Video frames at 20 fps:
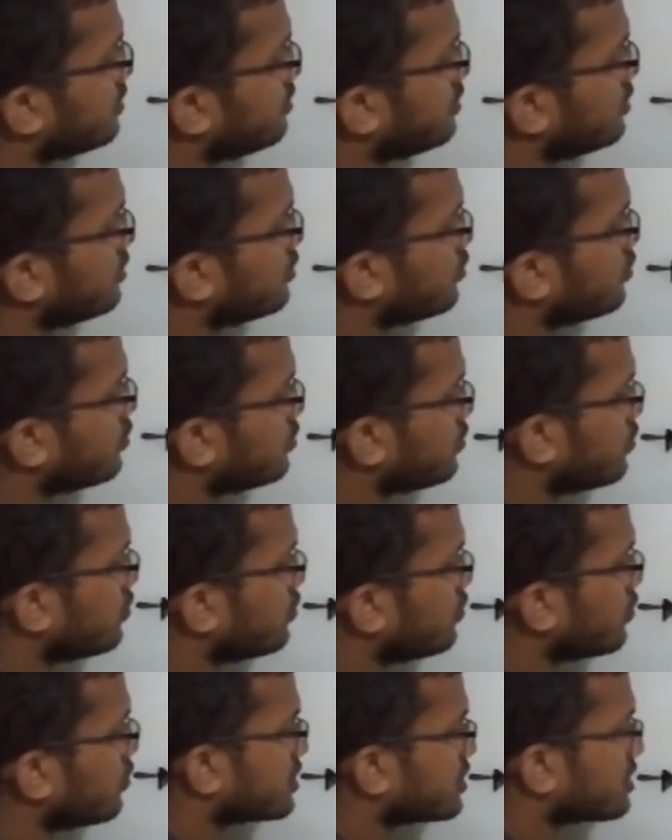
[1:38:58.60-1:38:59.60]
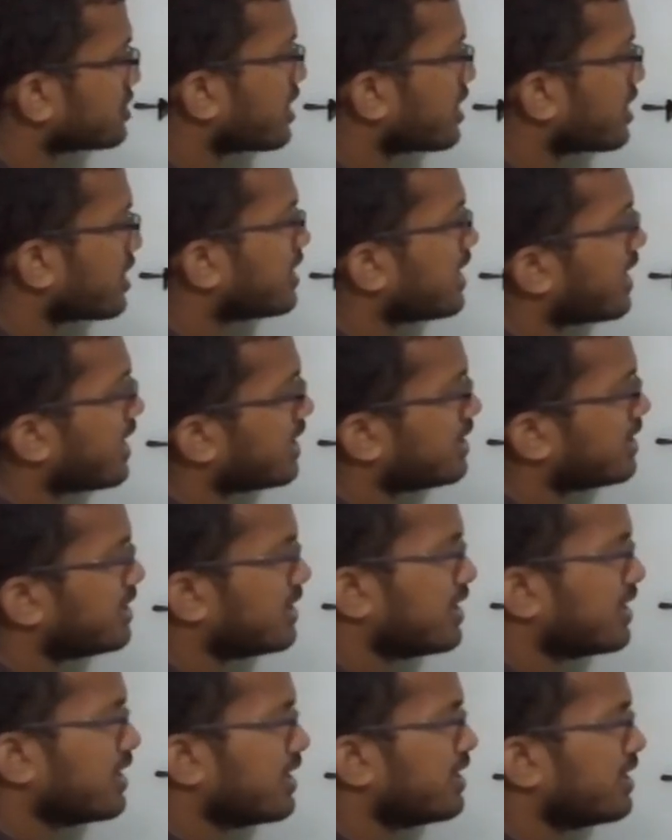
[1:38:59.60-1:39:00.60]
Those run hand in
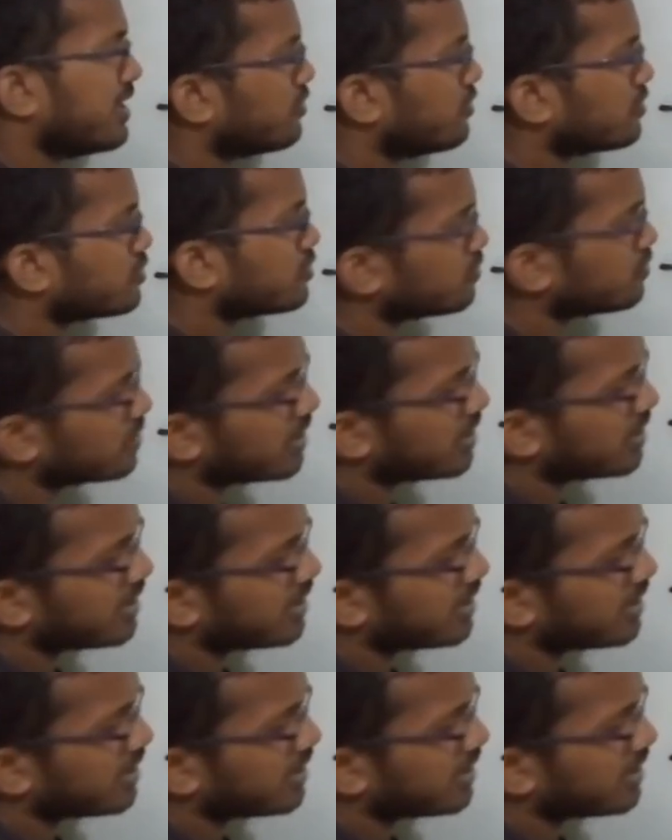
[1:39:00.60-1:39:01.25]
hand. Those two run